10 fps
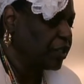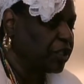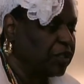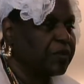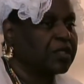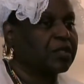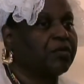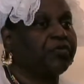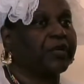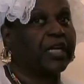and she was
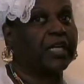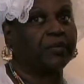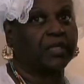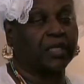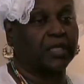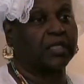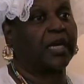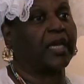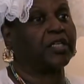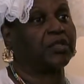so afraid he was going to
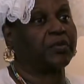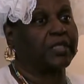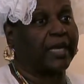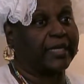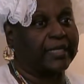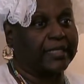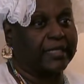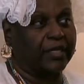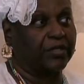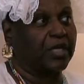die, she was like in
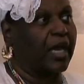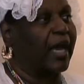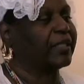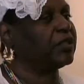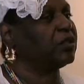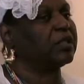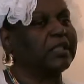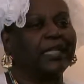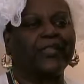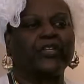tears. I told
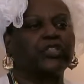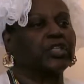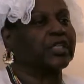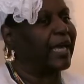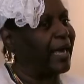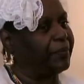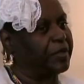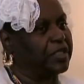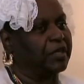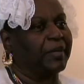her, nothing's going to
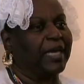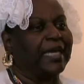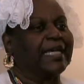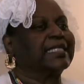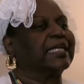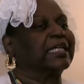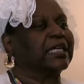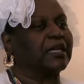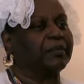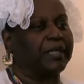happen to him. He's going
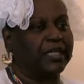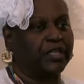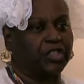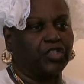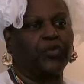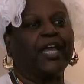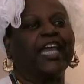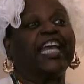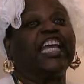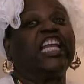to come here to you.
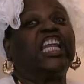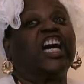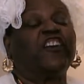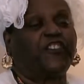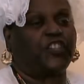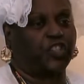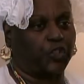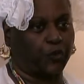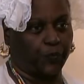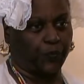He loves
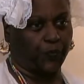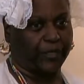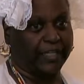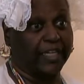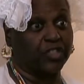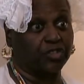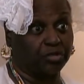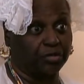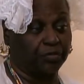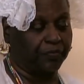you. And that's
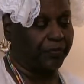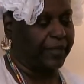true.